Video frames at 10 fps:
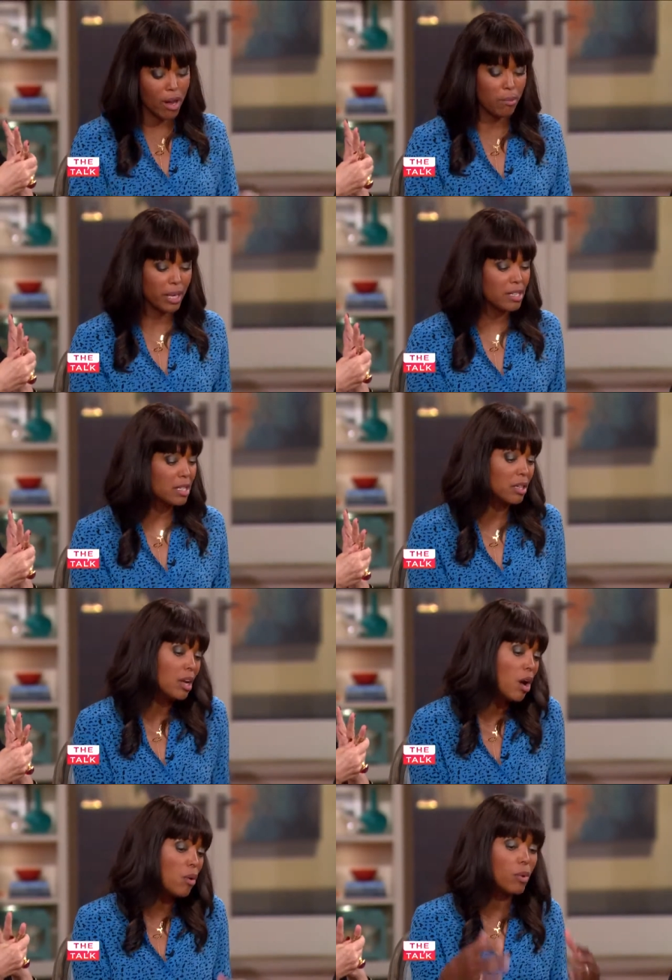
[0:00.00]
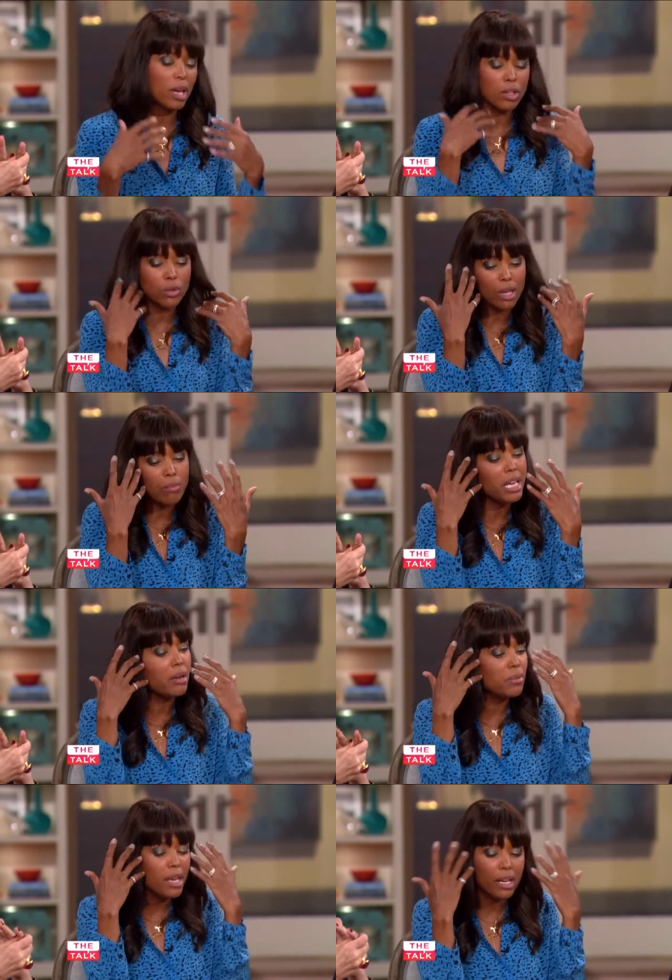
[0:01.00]
it because you know we, you can be
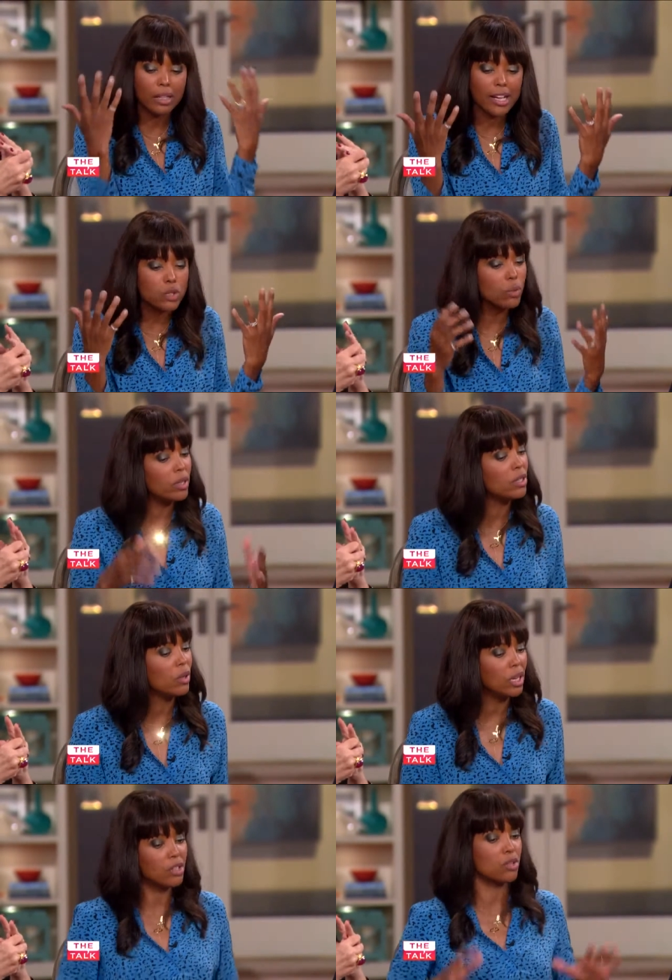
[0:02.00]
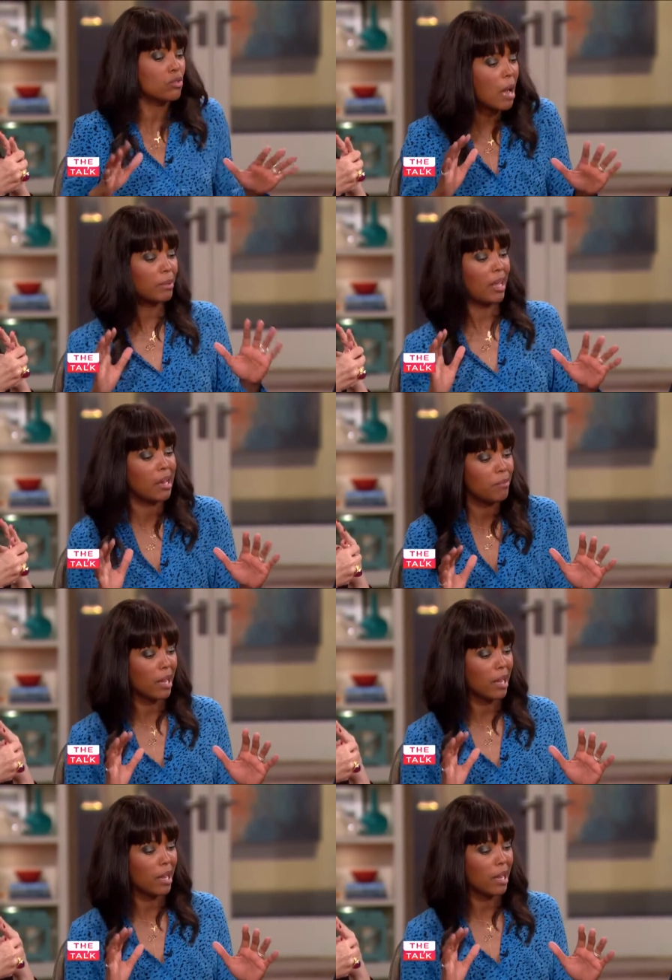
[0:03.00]
an intellectual and you can also drop it down and